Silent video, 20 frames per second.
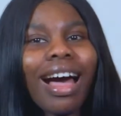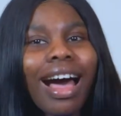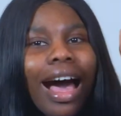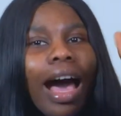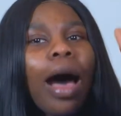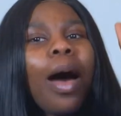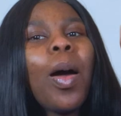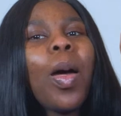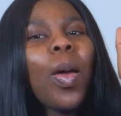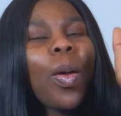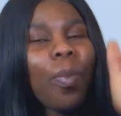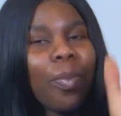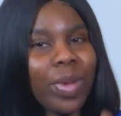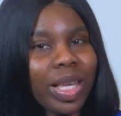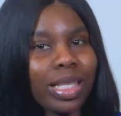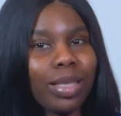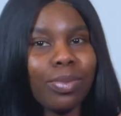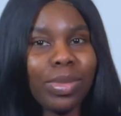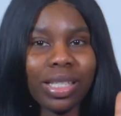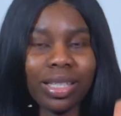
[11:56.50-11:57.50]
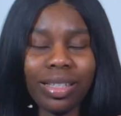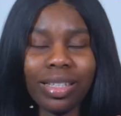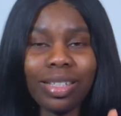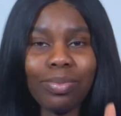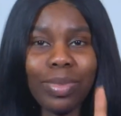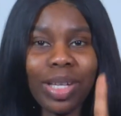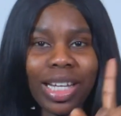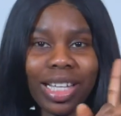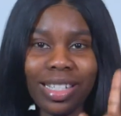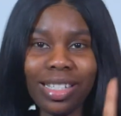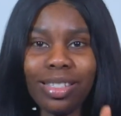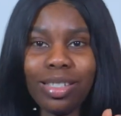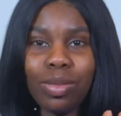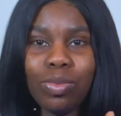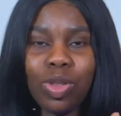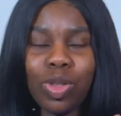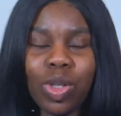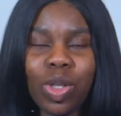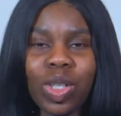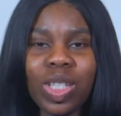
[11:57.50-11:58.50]
are mixed mechanism
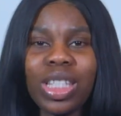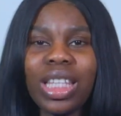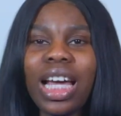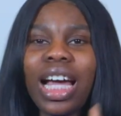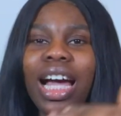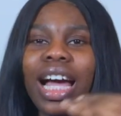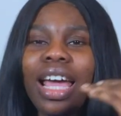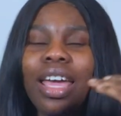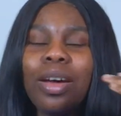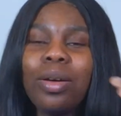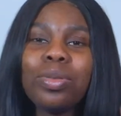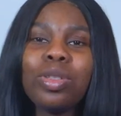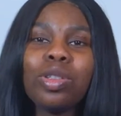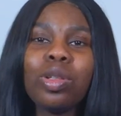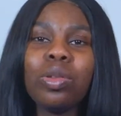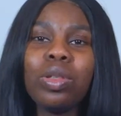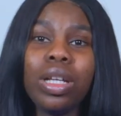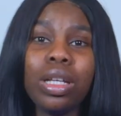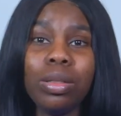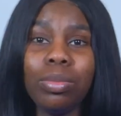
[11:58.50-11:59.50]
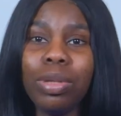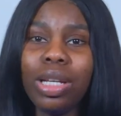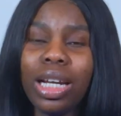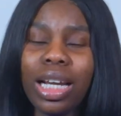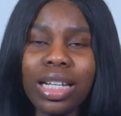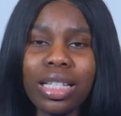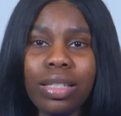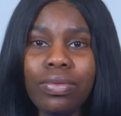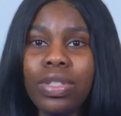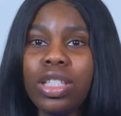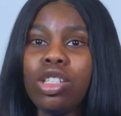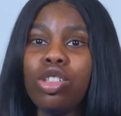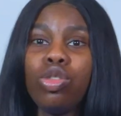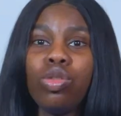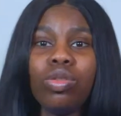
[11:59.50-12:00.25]
drugs that help to slow down the brain activities